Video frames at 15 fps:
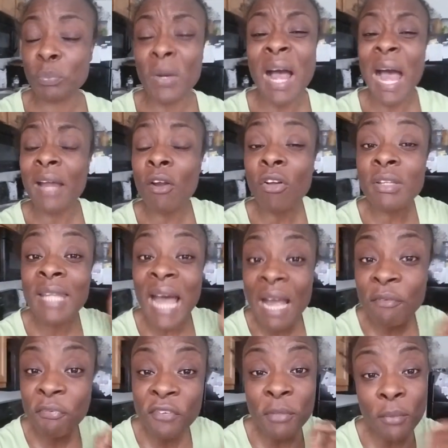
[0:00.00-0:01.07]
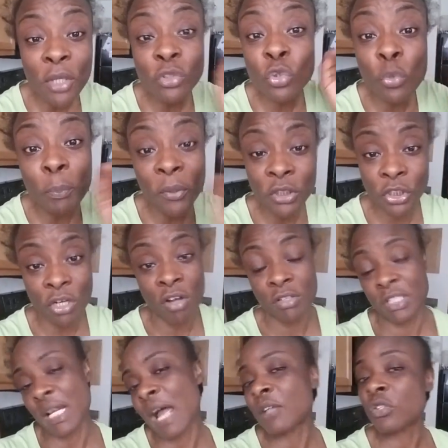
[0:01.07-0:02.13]
But I don't knock females who put you
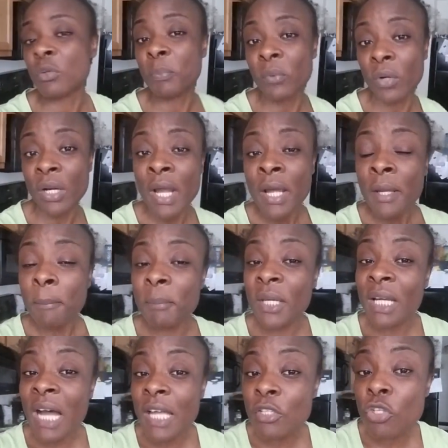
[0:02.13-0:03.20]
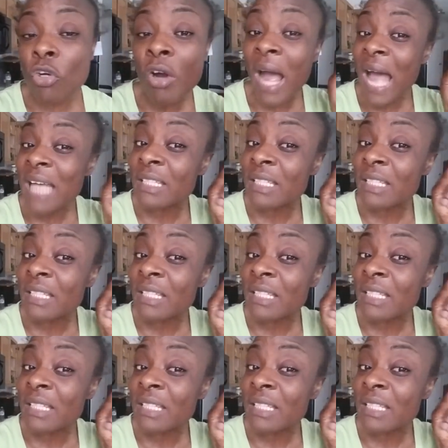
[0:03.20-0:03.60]
on child support because you,